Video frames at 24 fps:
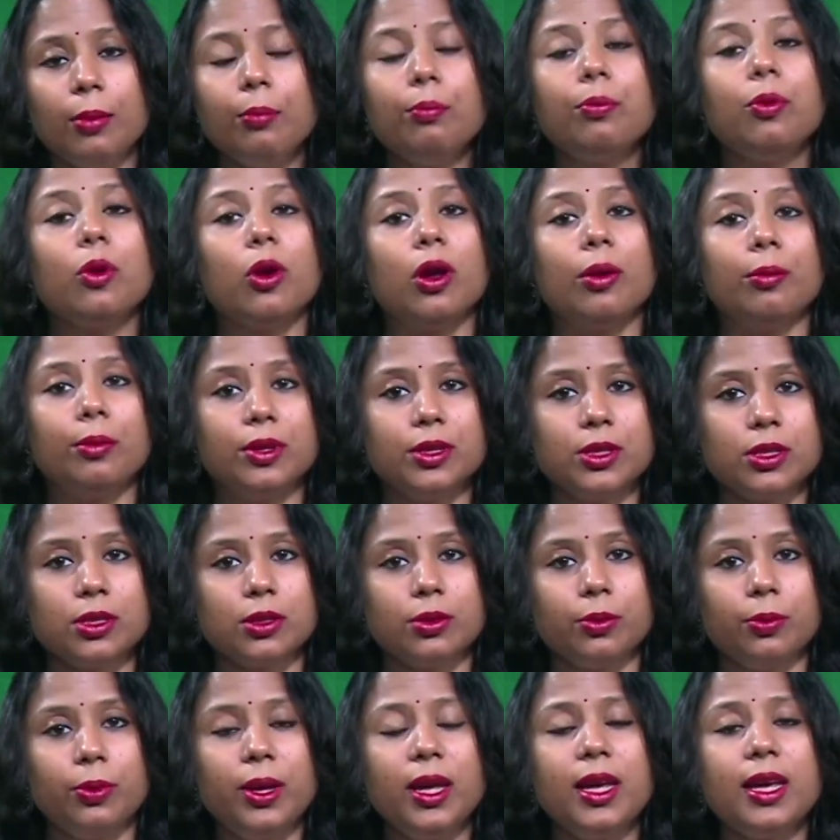
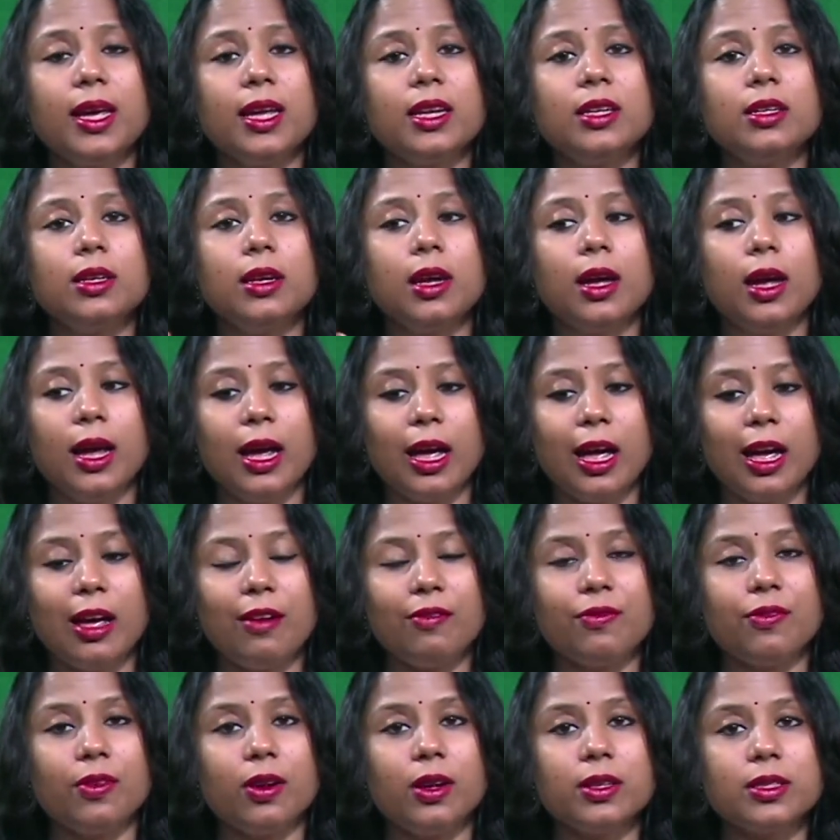employment. We can
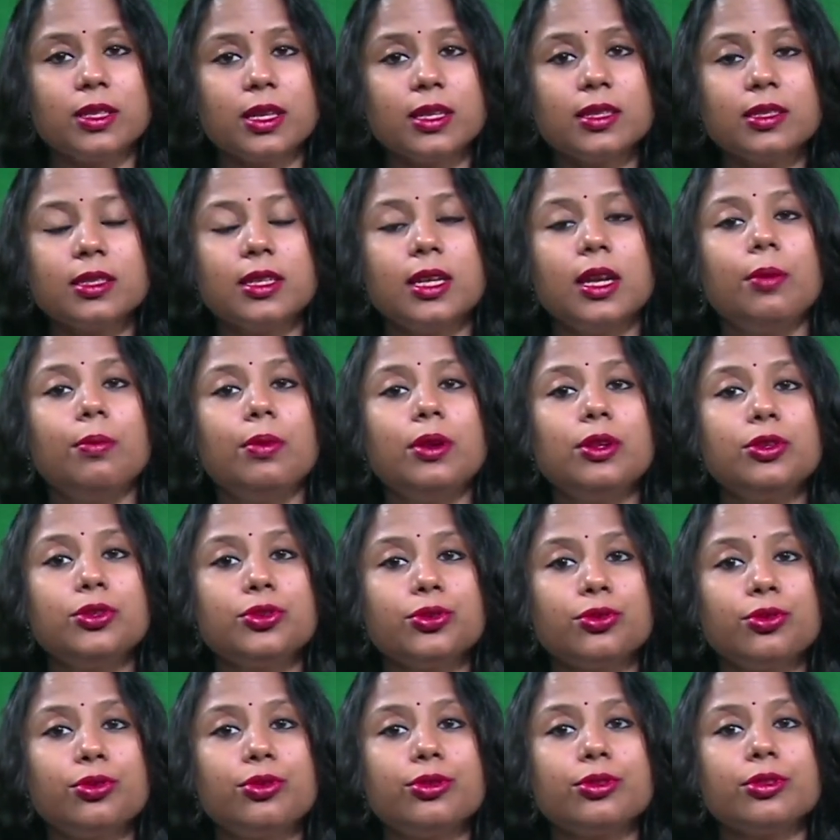have a
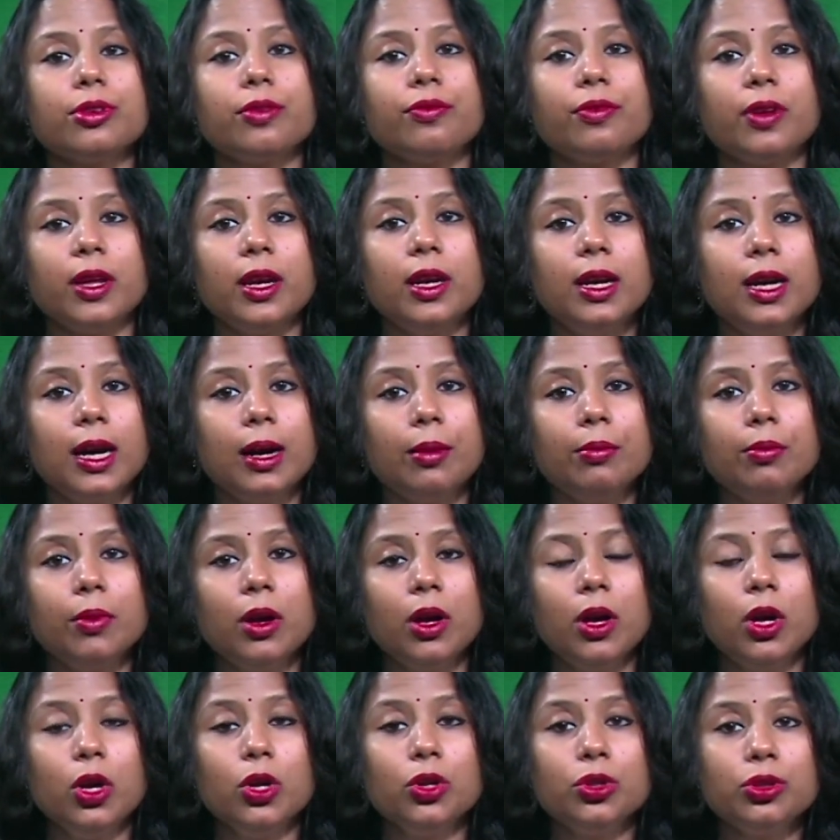sustainable source of
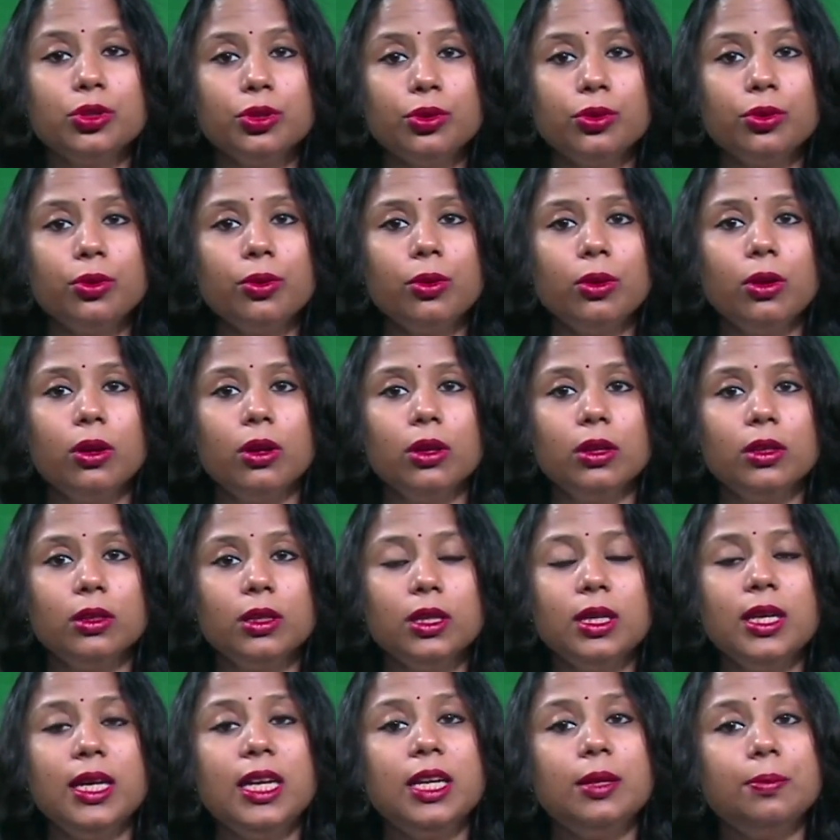income through
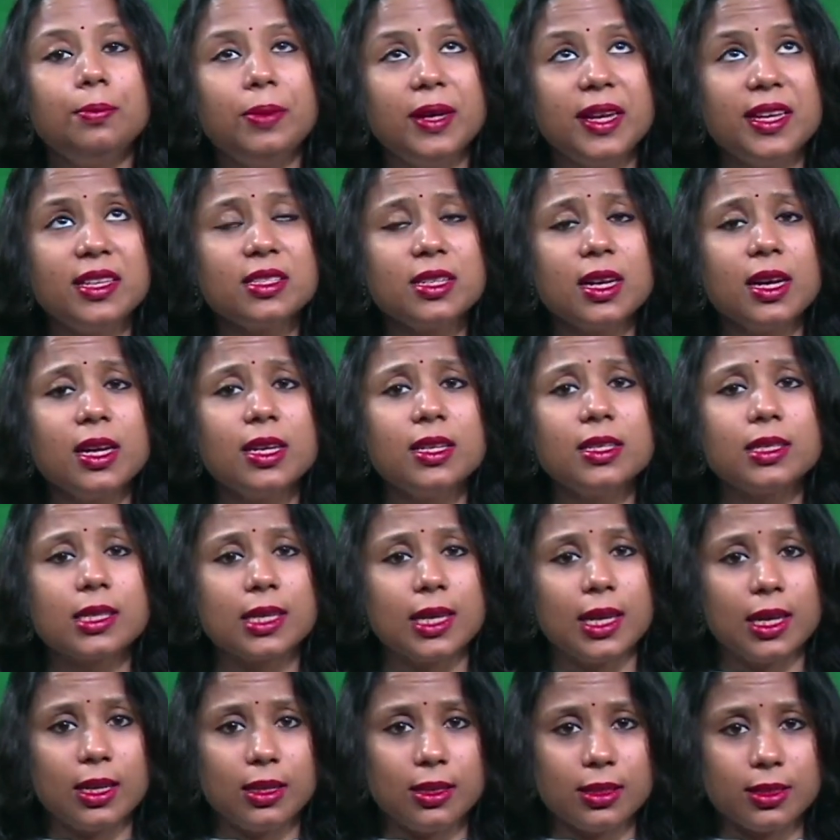the need-based
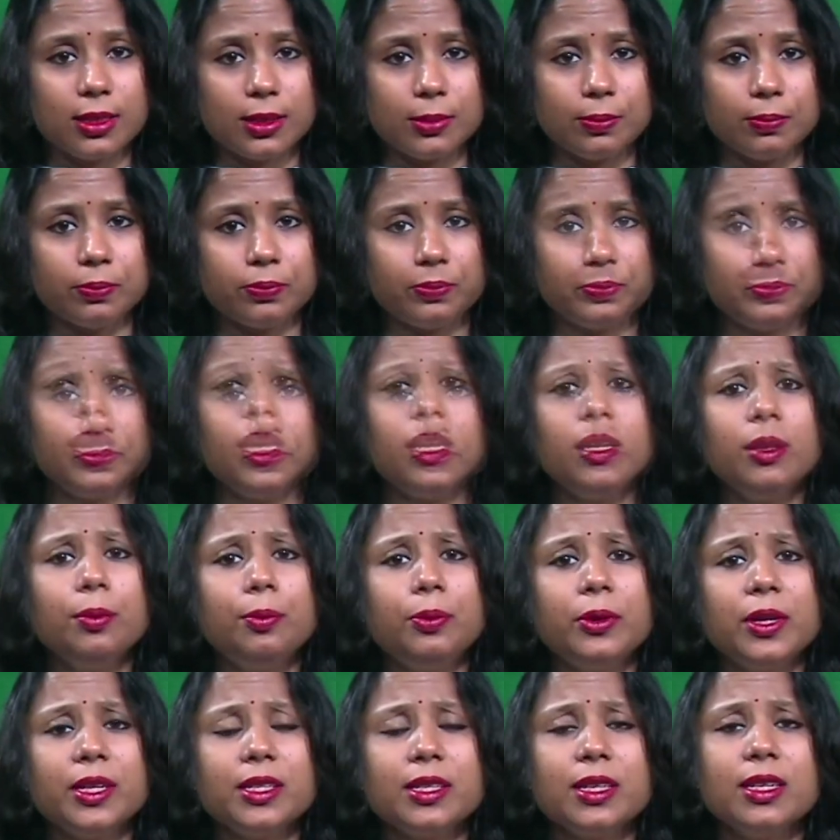skills. In
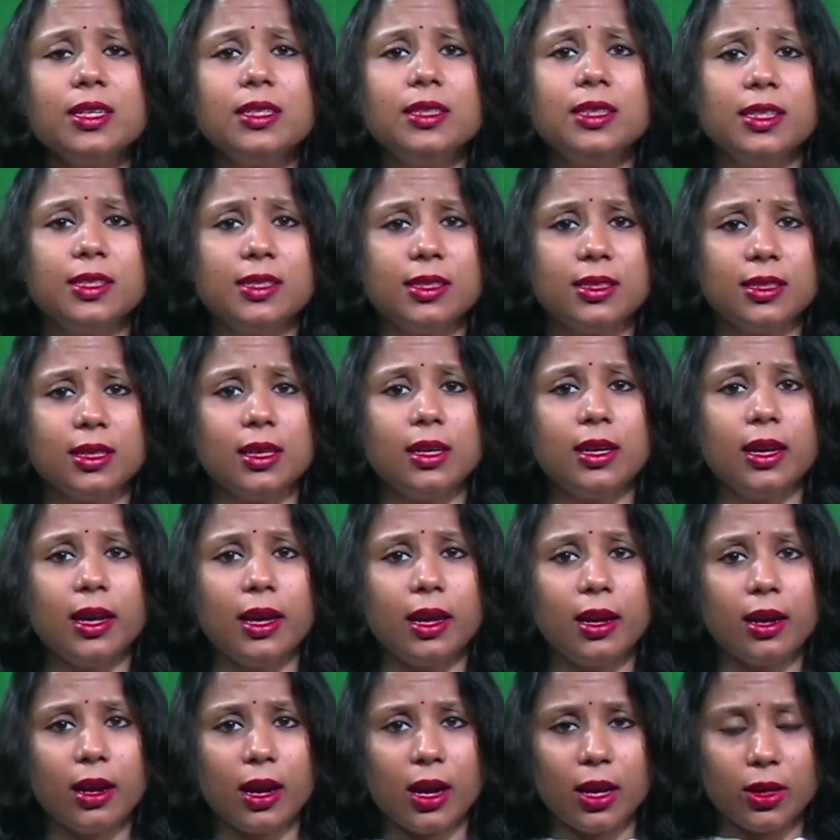the present
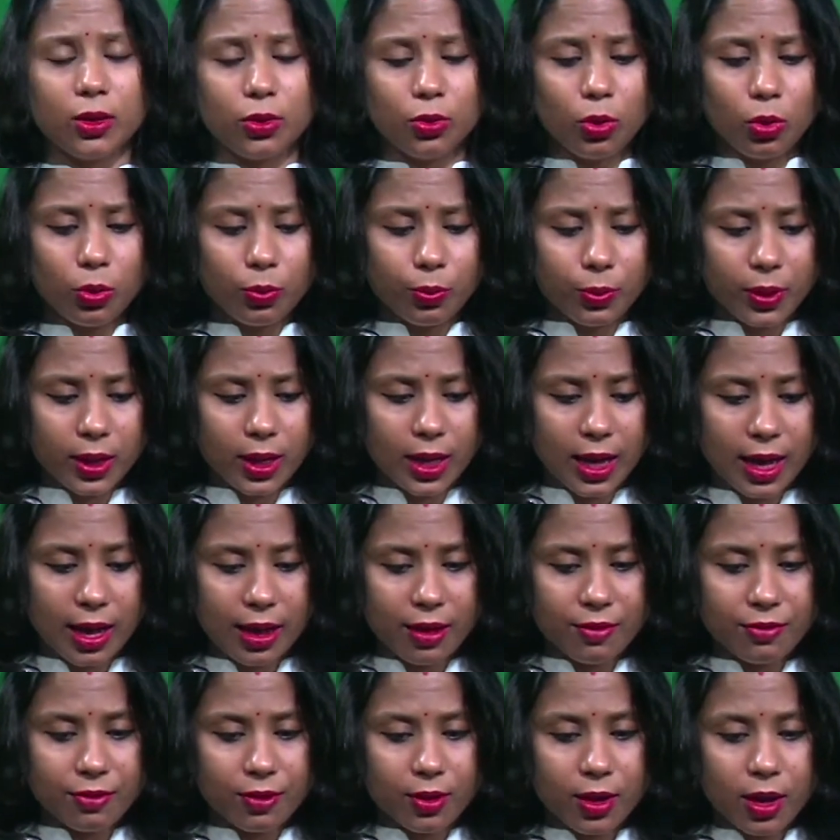digital era, though we
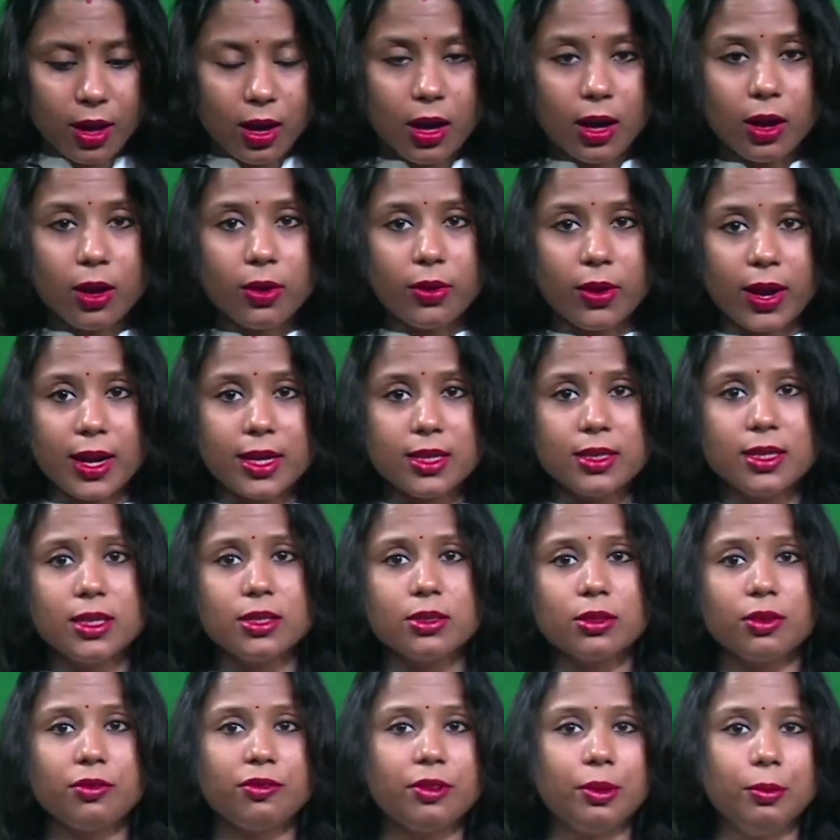have a
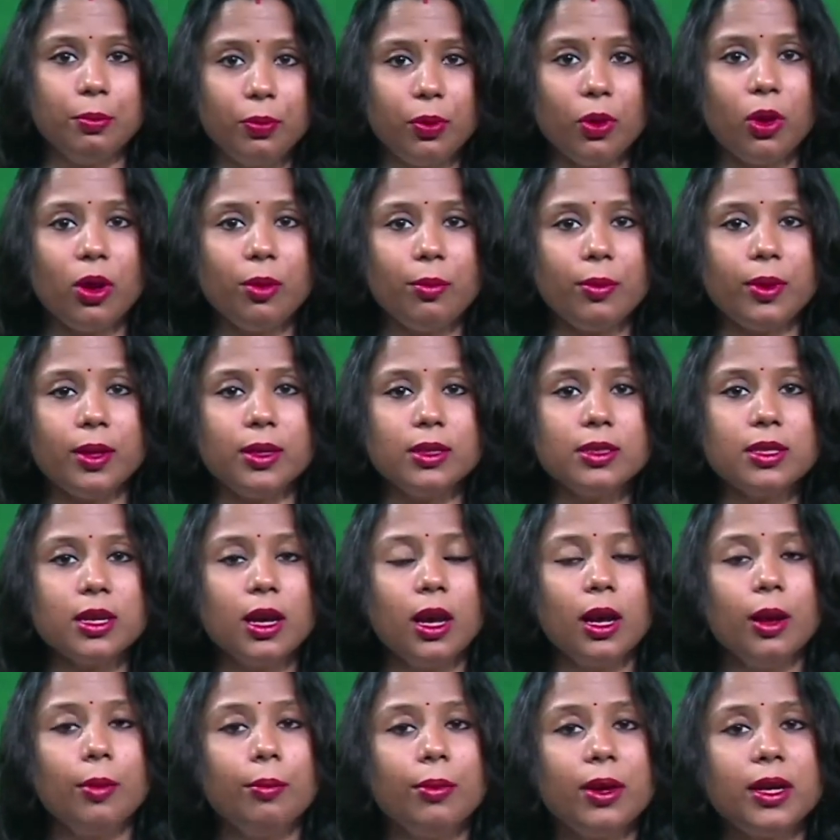crisis of
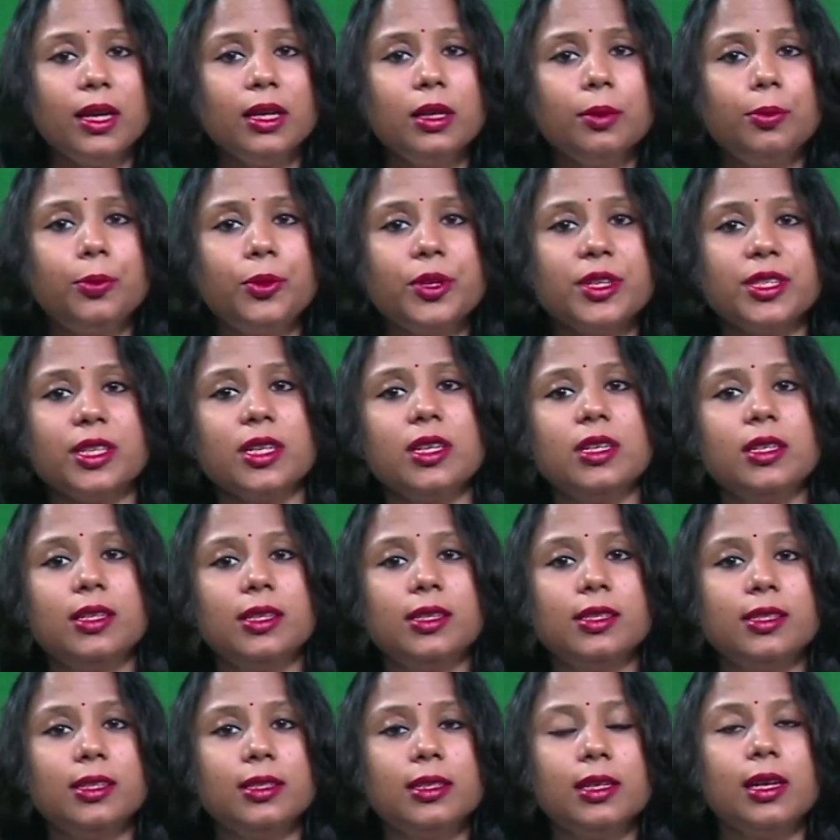employment, but in the
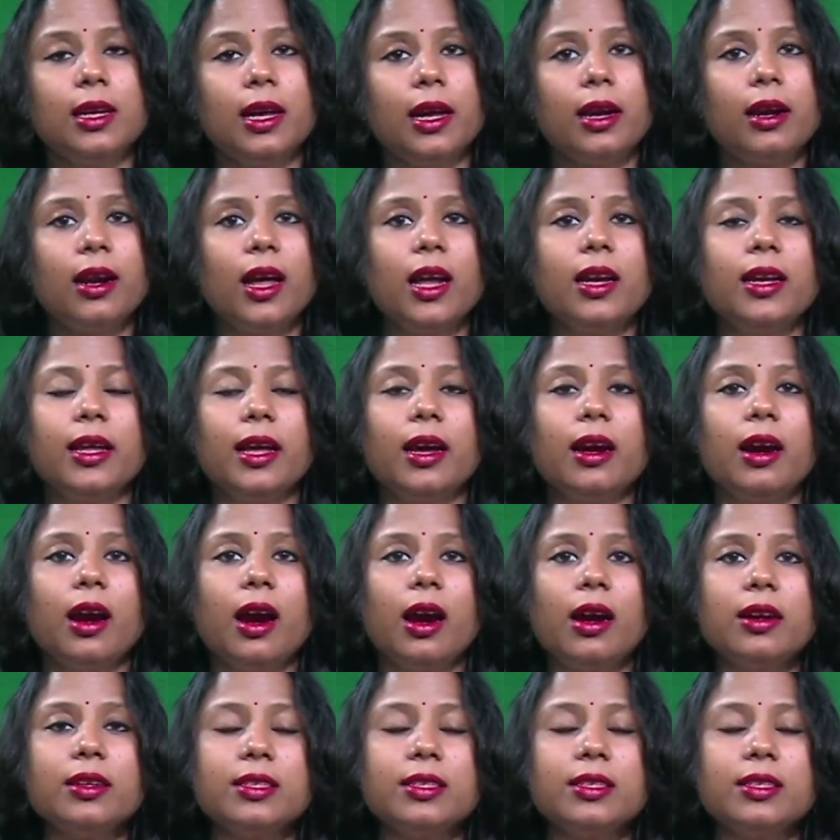present digital era, there